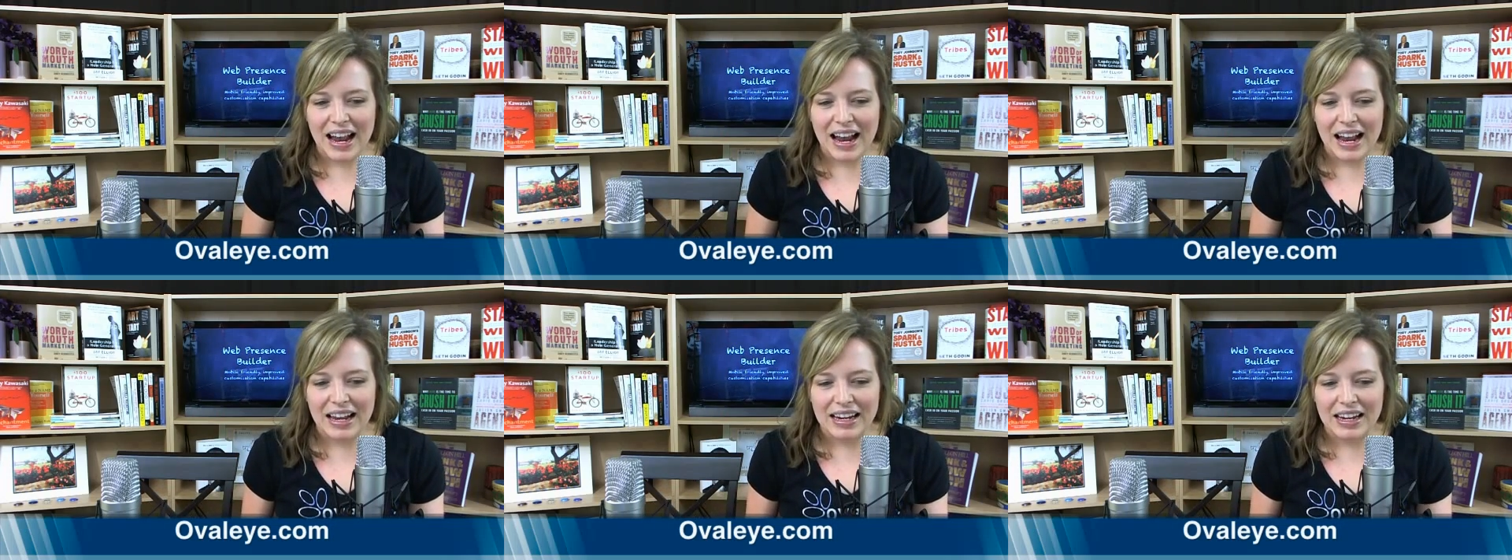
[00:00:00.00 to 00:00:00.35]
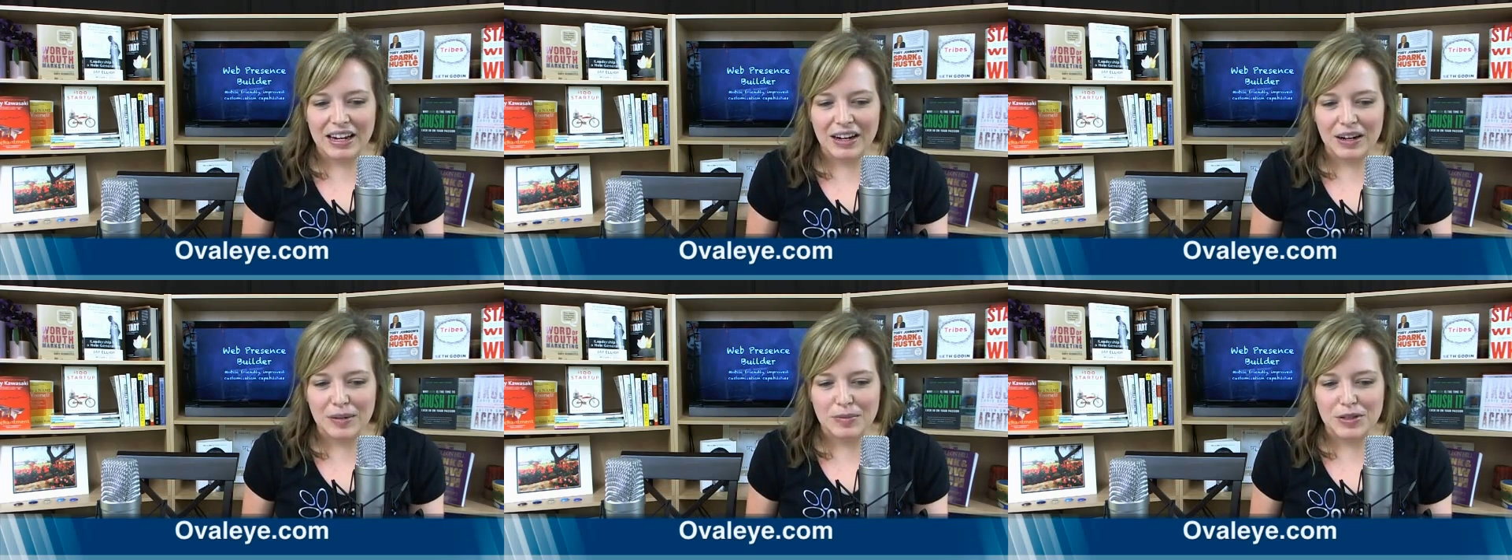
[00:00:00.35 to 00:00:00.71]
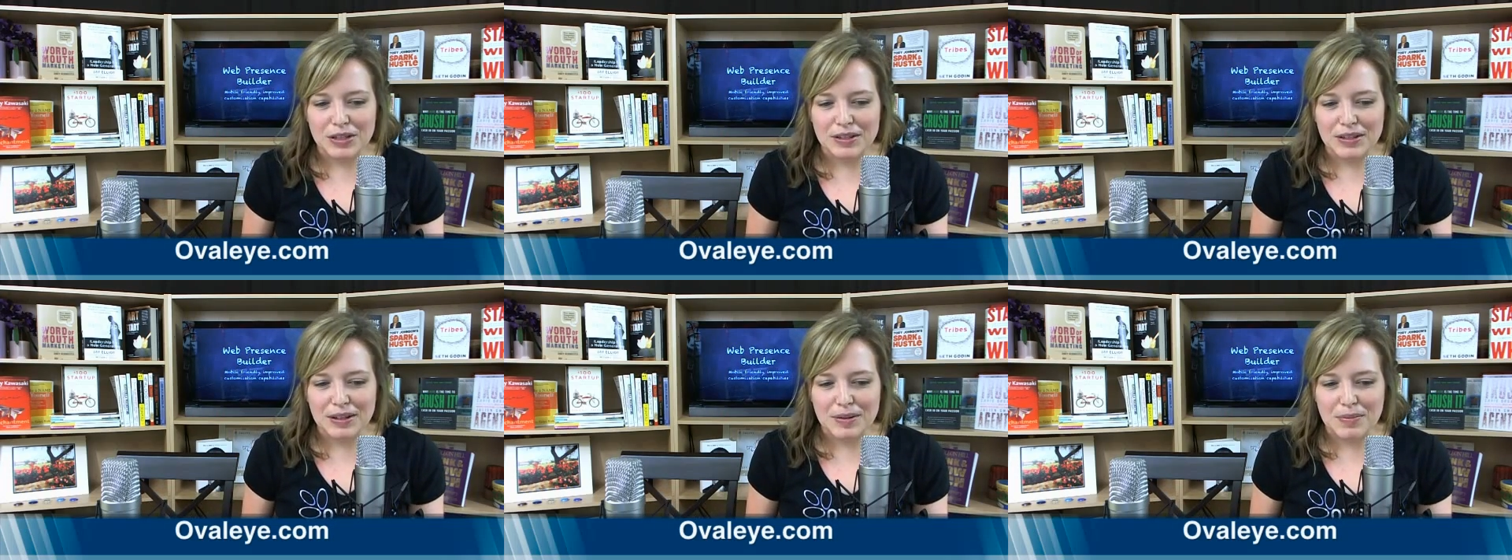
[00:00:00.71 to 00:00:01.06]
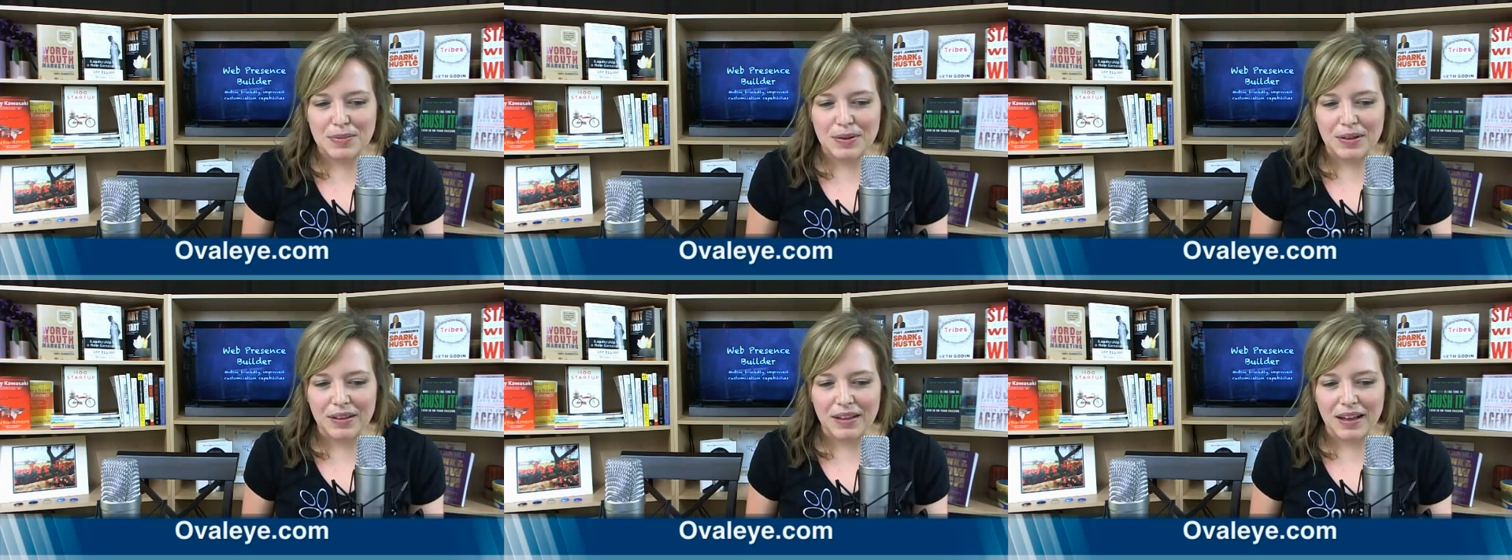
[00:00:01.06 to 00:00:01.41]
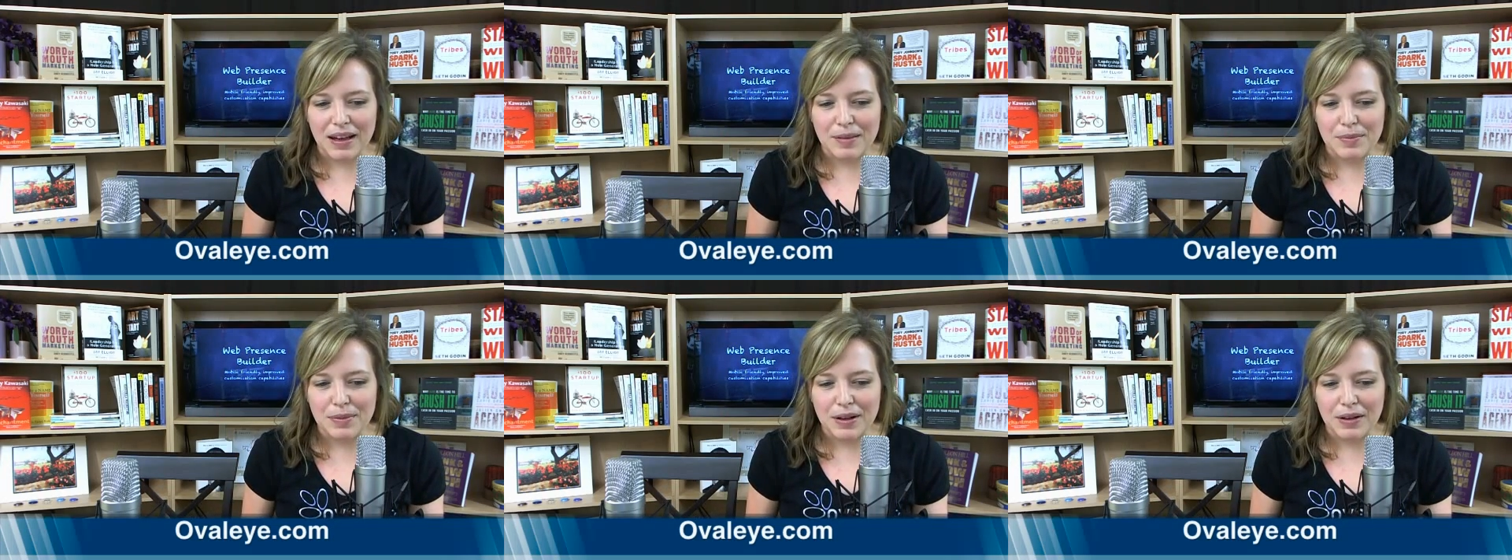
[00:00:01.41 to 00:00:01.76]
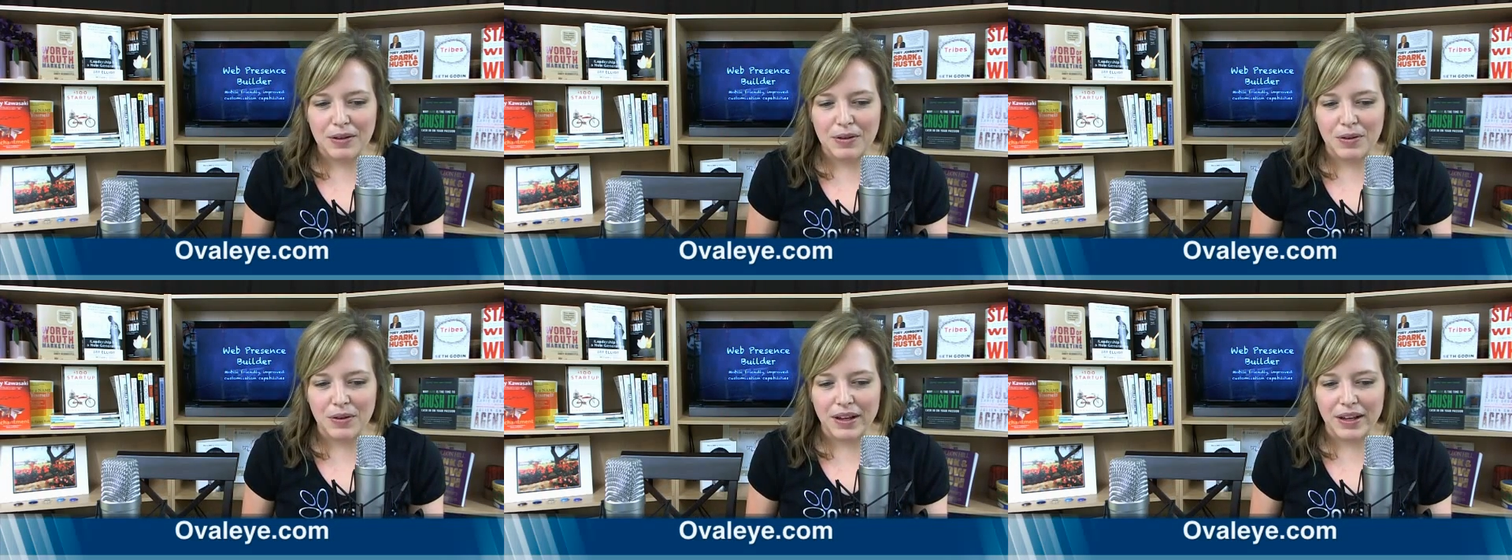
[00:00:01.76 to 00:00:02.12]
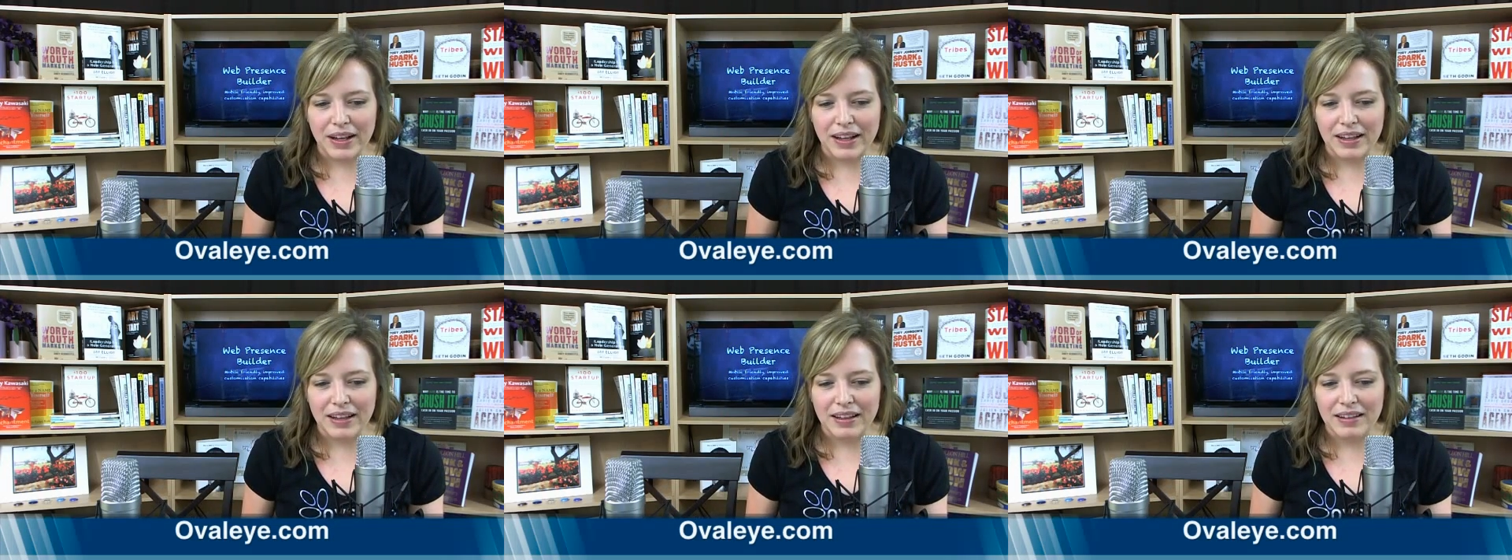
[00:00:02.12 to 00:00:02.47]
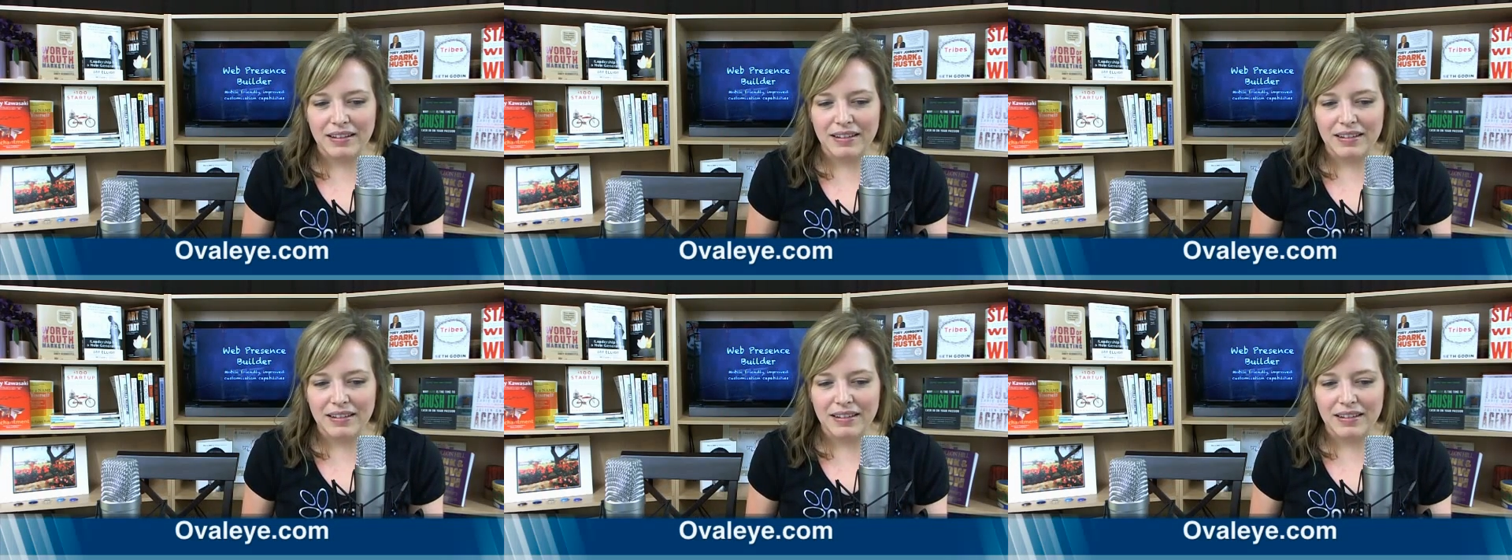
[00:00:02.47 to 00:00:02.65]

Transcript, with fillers: and here I'm just gonna pull up a quick